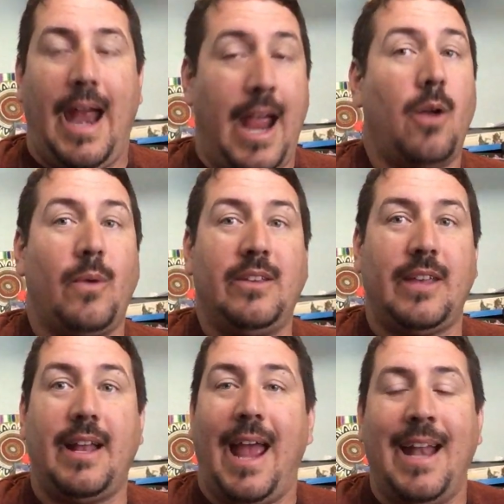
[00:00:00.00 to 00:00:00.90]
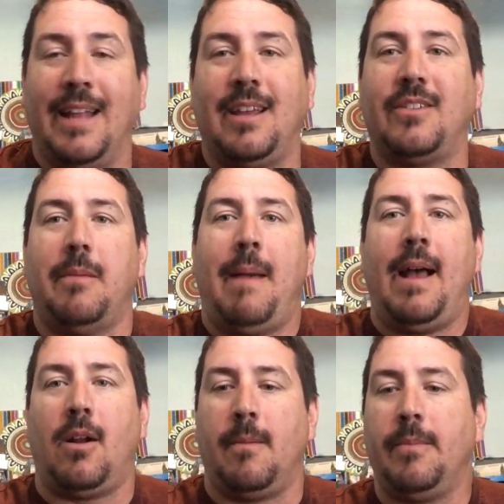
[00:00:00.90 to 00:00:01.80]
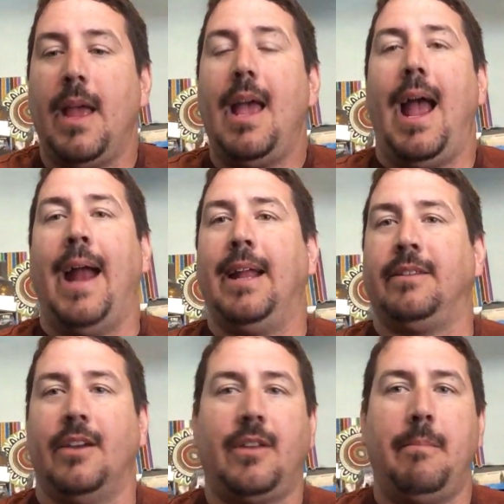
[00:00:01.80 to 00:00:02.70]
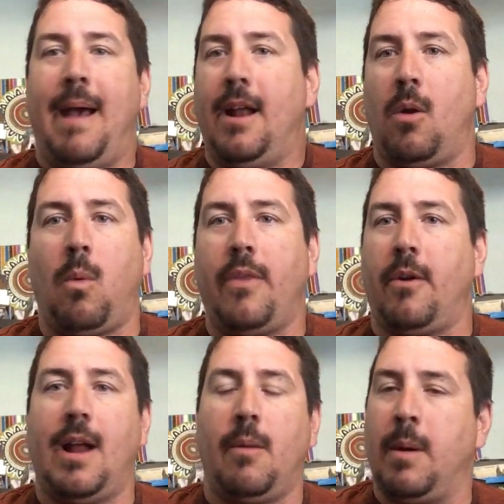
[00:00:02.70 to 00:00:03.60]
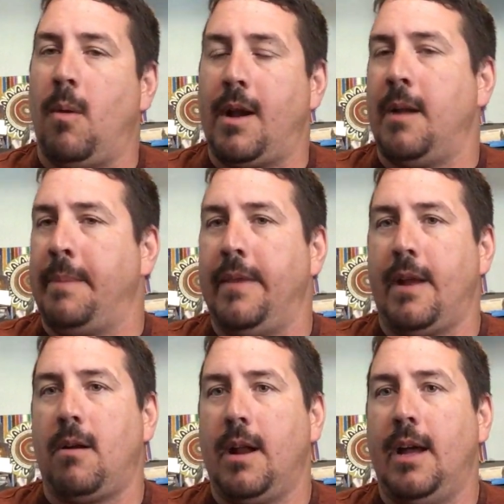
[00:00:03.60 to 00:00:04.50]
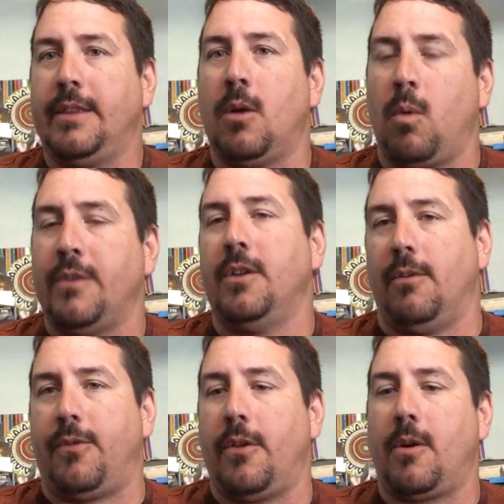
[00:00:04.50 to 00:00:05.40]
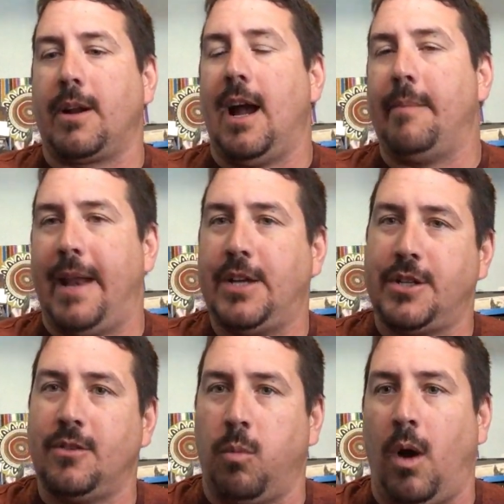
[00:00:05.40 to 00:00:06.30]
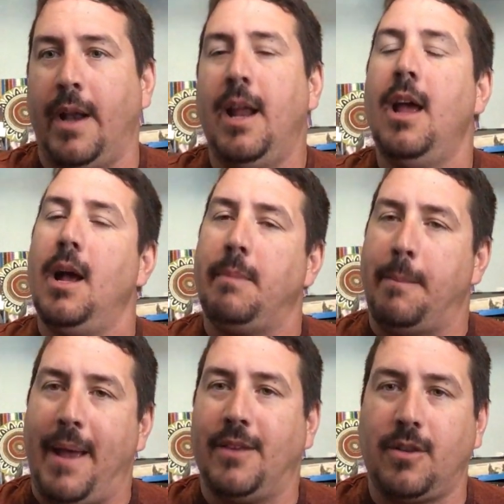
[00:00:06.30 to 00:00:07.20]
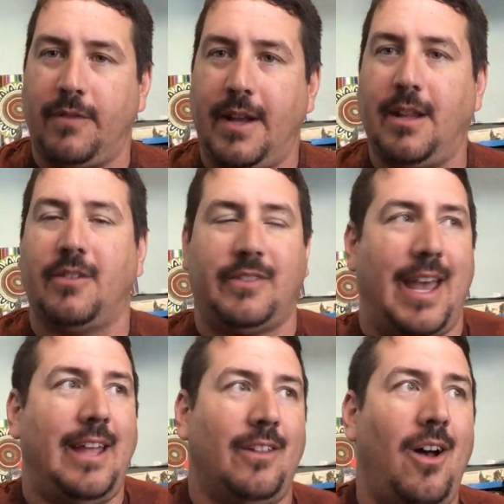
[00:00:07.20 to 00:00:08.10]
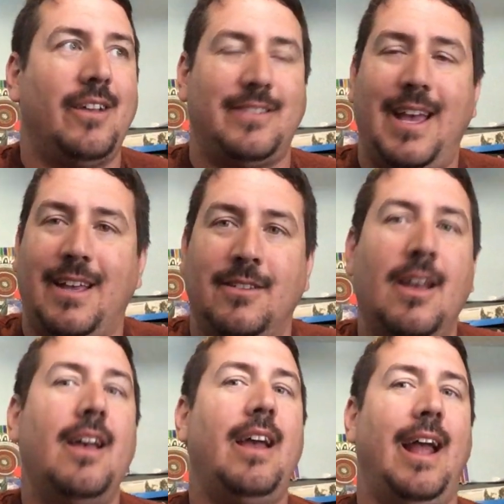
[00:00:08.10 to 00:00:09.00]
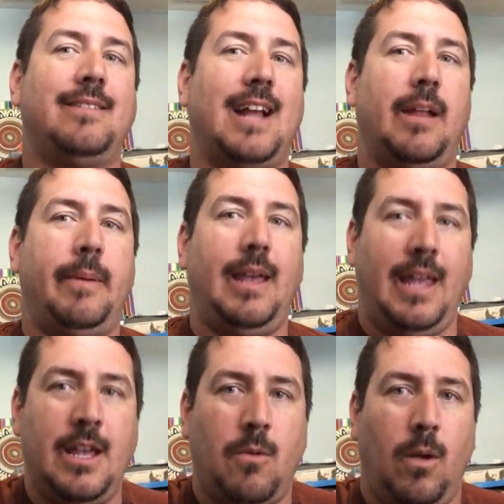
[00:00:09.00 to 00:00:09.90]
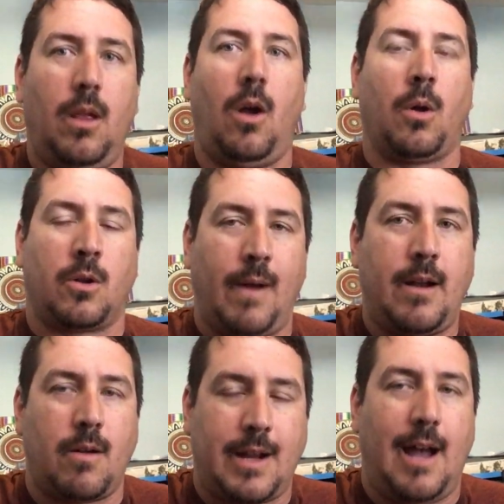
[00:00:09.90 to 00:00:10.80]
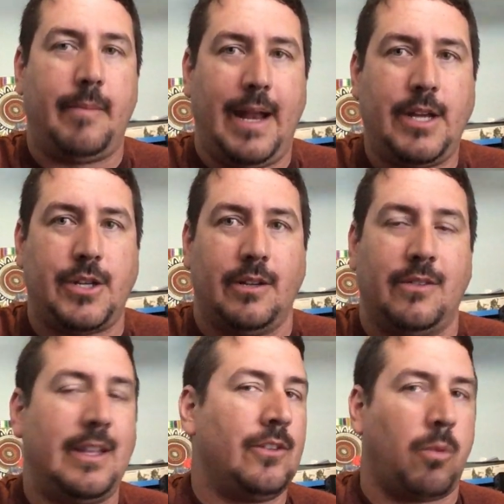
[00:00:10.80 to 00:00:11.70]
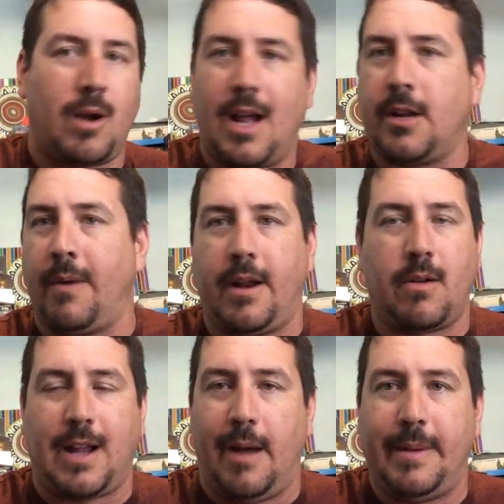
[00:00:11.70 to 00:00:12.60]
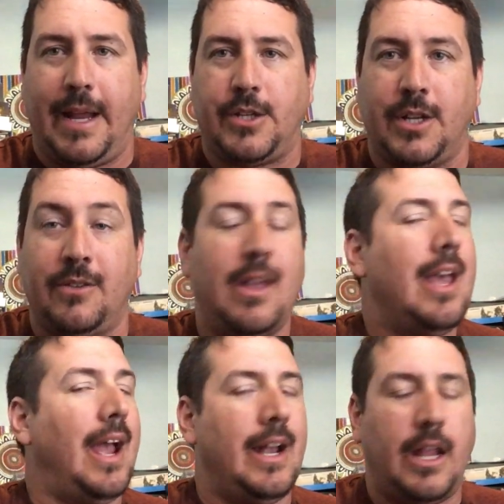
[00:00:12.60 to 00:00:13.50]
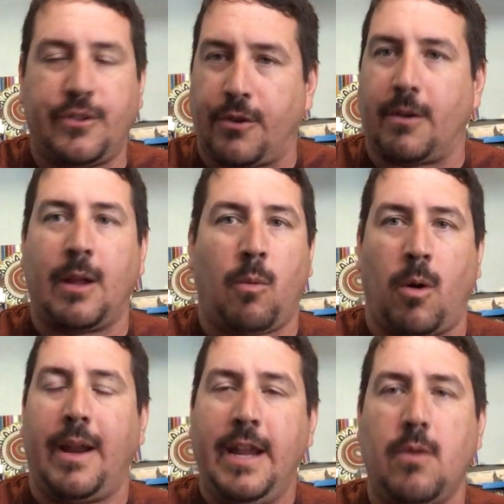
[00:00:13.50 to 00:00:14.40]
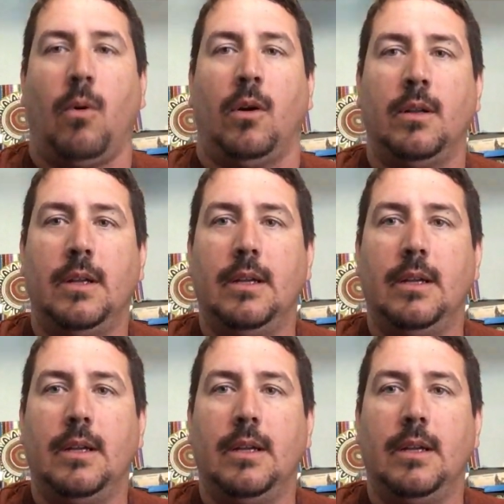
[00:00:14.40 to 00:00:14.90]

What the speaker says: And we said, and it doesn't matter, whether or not we wanted to be there or not. There was no further accommodations, one, but Pennsylvania state law says it's got to be equal or greater accommodations. These were not greater accommodations, and they certainly weren't equal.